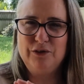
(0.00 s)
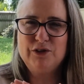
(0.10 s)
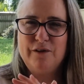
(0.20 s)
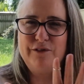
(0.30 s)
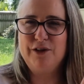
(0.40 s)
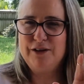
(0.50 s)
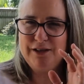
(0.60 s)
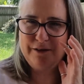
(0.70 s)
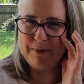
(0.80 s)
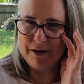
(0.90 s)
So for those
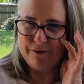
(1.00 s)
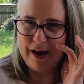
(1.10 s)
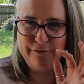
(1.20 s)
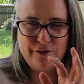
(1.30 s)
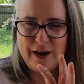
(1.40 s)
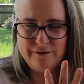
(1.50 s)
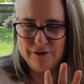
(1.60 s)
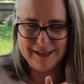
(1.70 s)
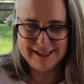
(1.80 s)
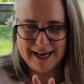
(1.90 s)
that have been around forever
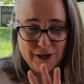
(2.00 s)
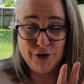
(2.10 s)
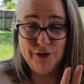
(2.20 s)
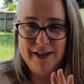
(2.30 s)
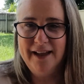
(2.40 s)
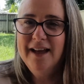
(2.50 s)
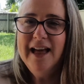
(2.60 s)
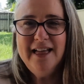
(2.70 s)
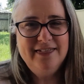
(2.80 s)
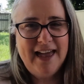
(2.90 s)
and a day know that
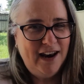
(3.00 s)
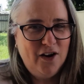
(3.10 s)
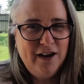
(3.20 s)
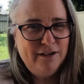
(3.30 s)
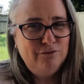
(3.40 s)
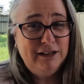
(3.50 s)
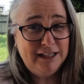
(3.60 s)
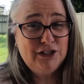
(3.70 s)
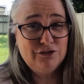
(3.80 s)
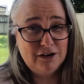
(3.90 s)
I
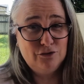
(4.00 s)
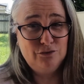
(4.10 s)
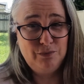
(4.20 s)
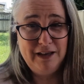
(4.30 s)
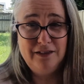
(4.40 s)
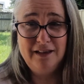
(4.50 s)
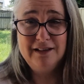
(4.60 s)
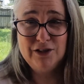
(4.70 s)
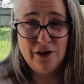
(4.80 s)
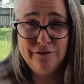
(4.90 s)
really struggle with
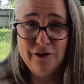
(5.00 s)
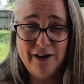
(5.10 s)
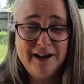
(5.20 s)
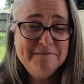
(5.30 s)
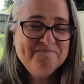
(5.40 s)
sci-fi.